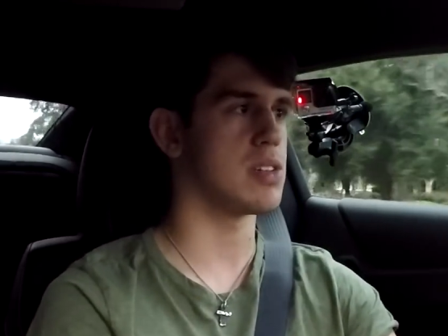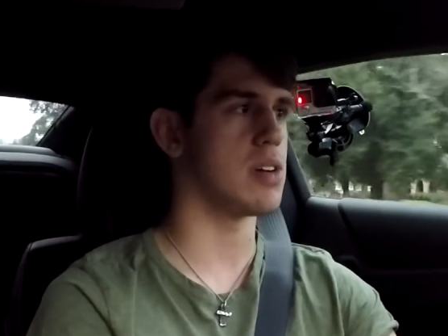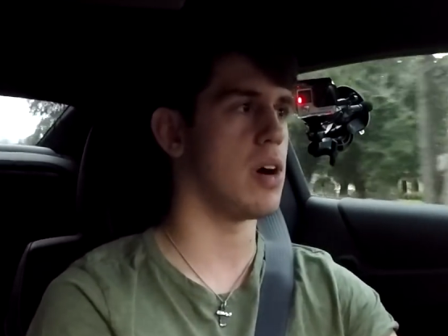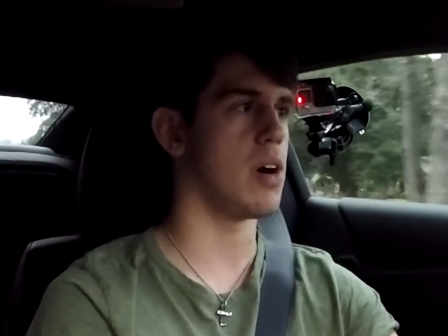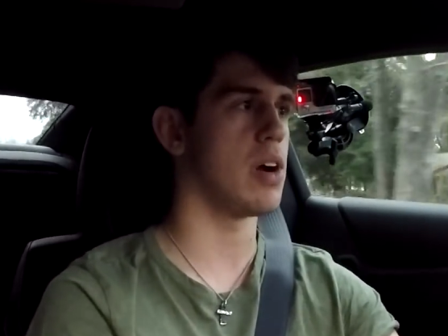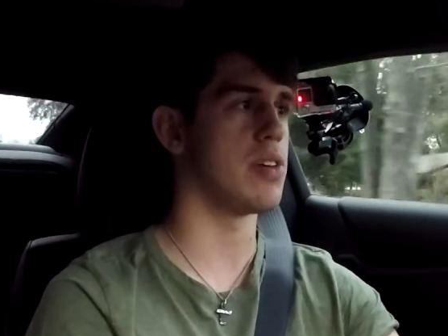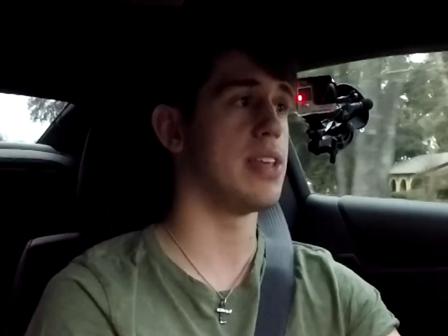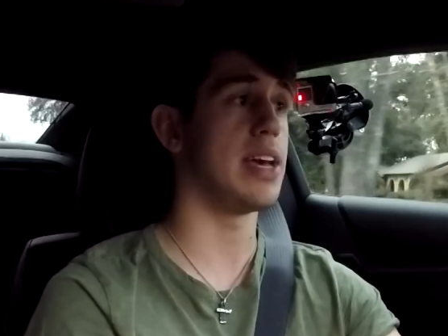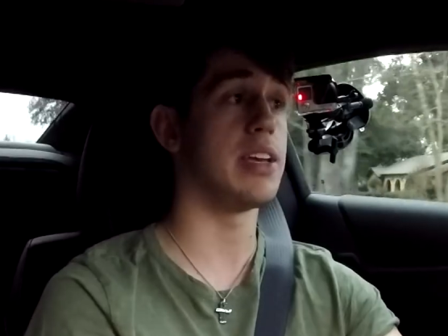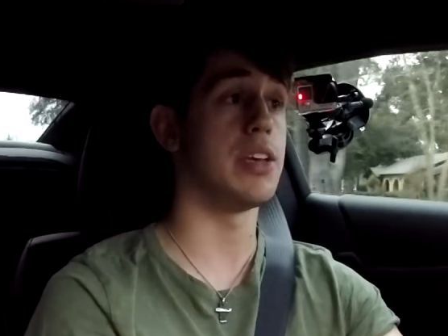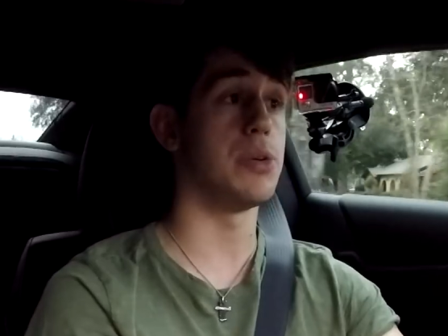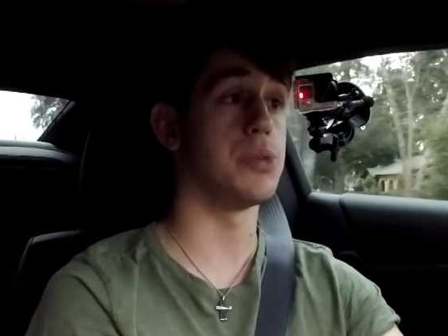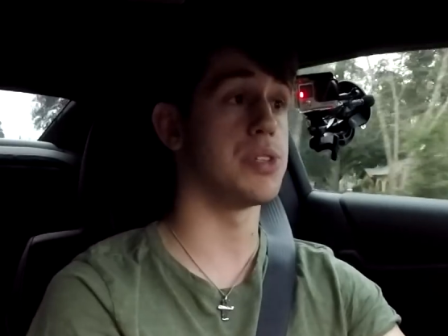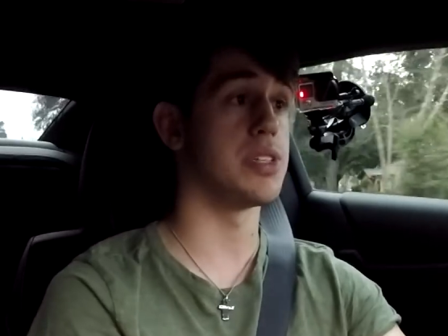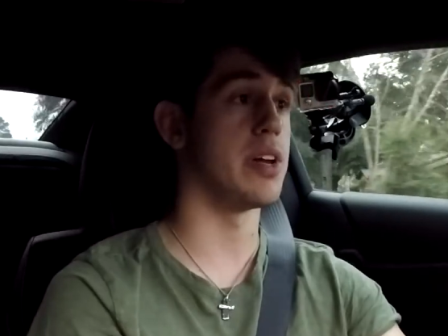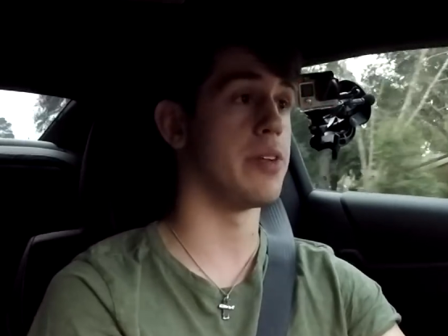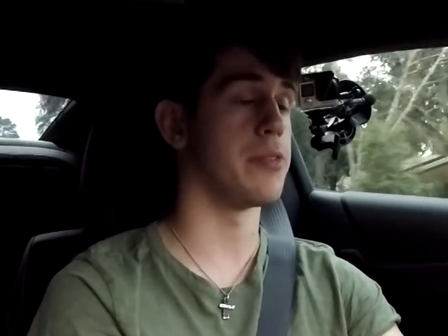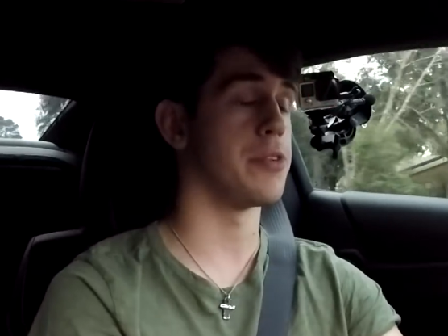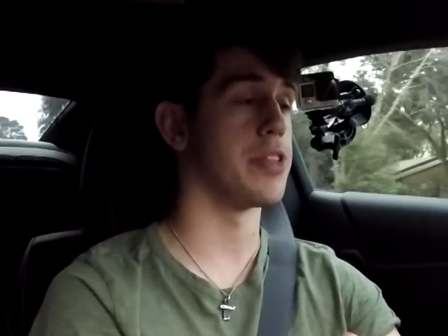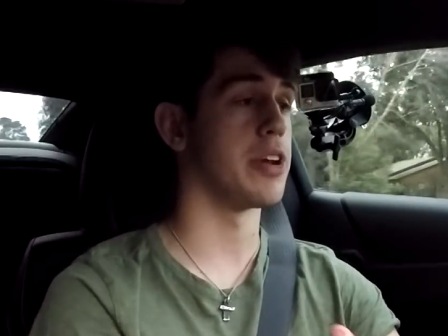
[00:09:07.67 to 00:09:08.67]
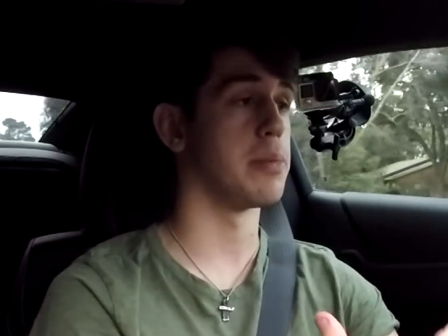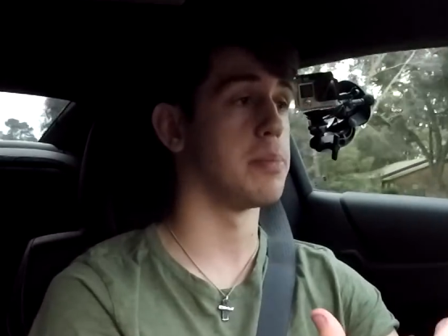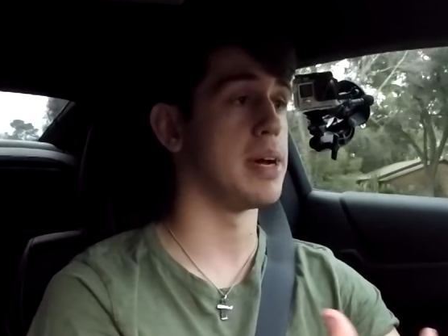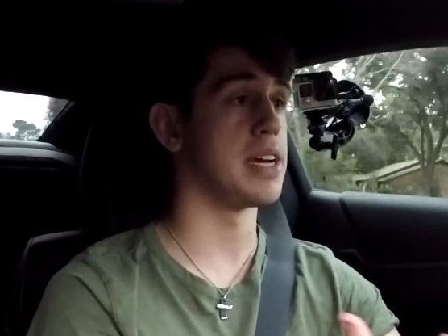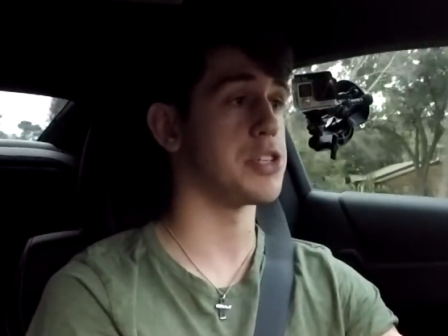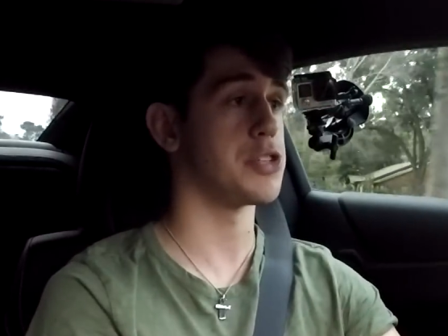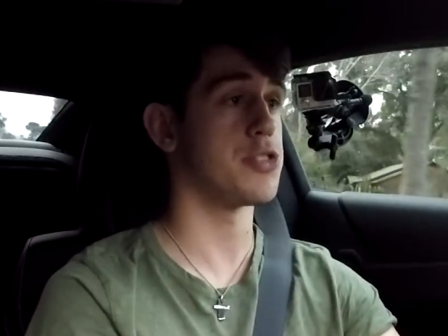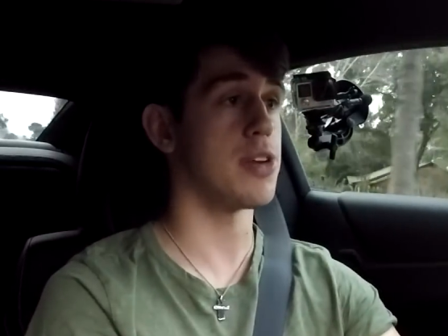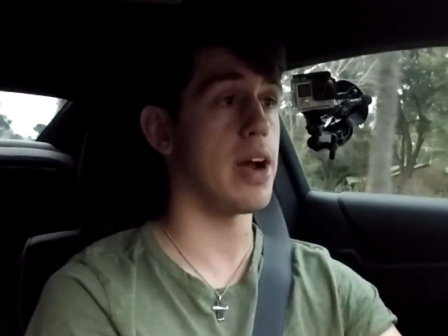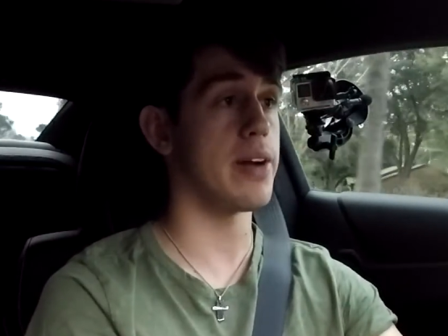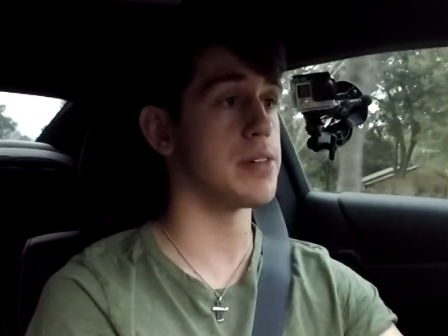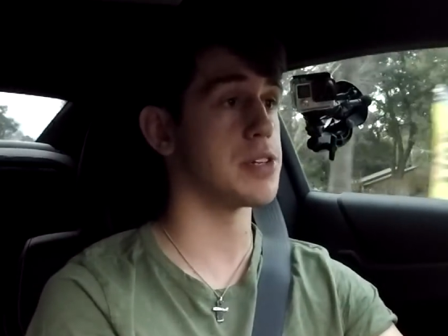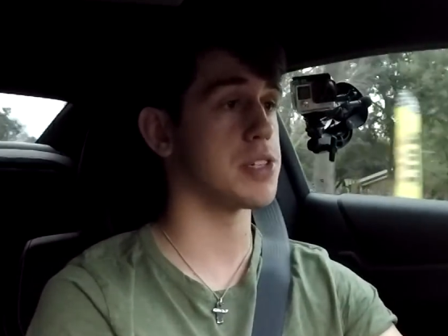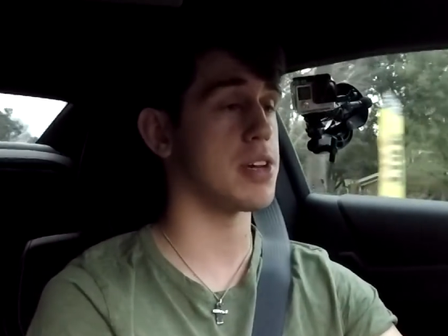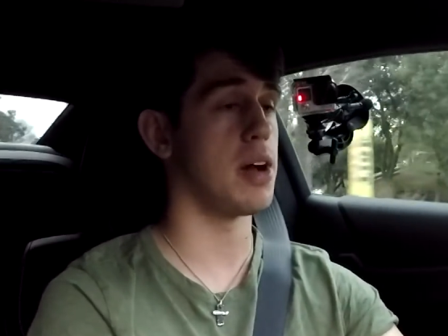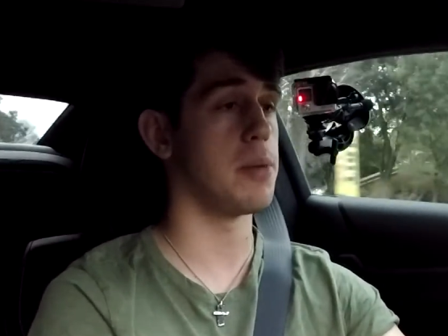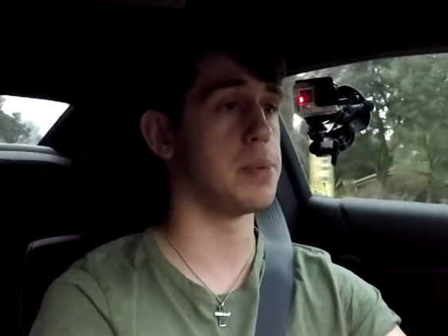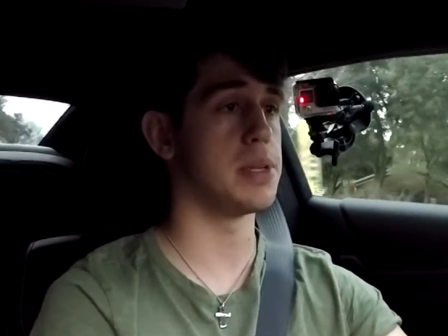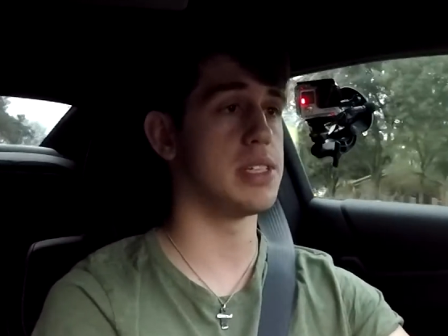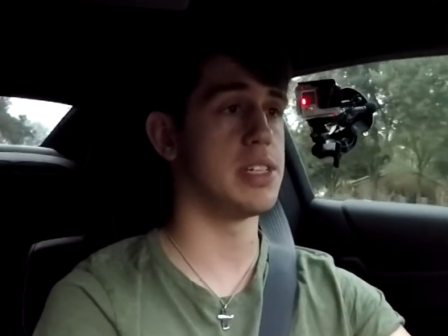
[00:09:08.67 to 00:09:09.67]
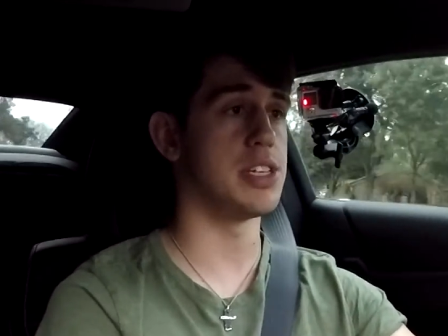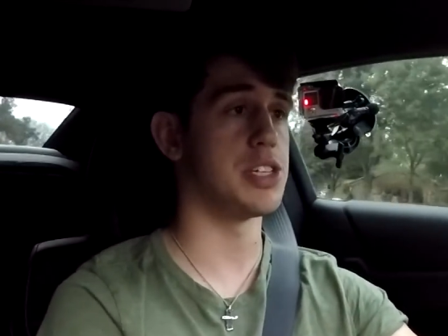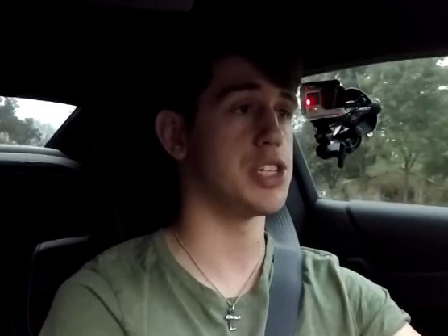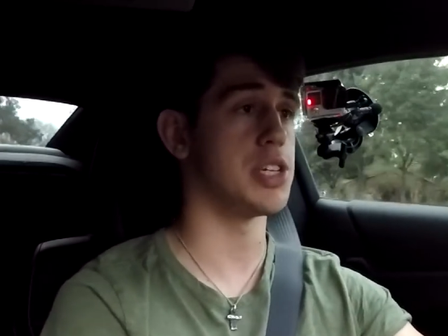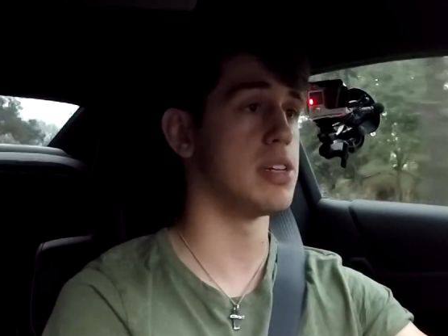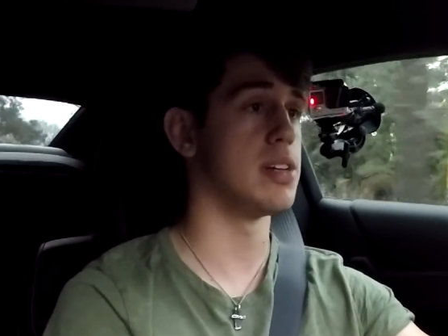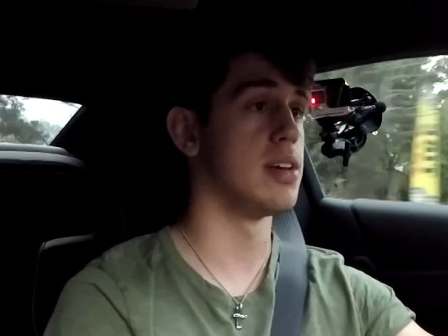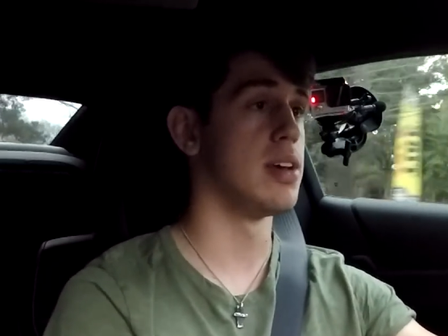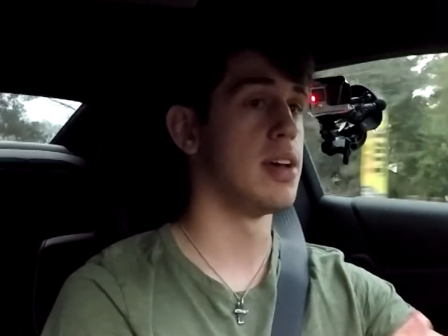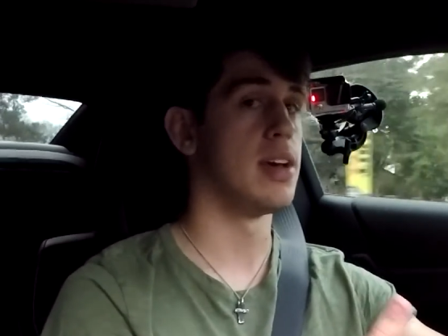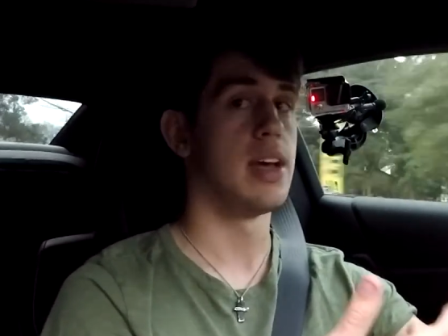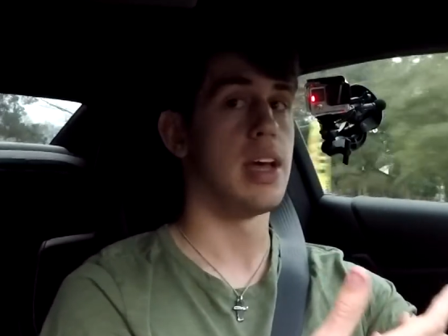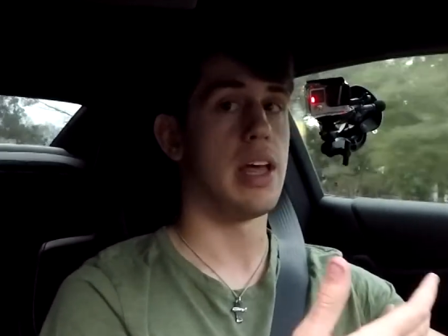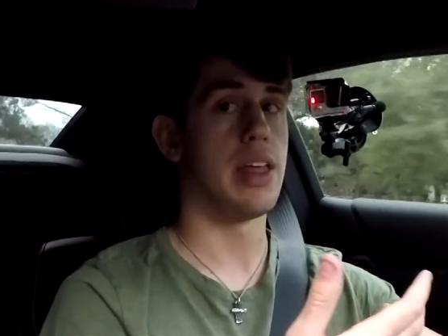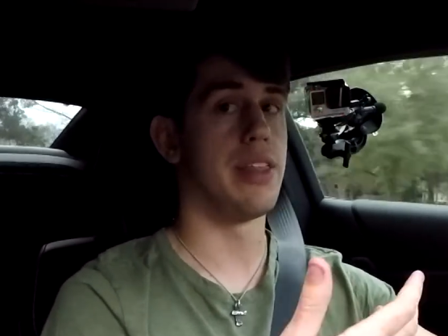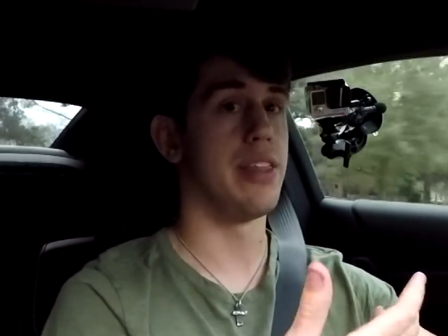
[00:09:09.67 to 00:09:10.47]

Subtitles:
car and they used it for their best drivers competition,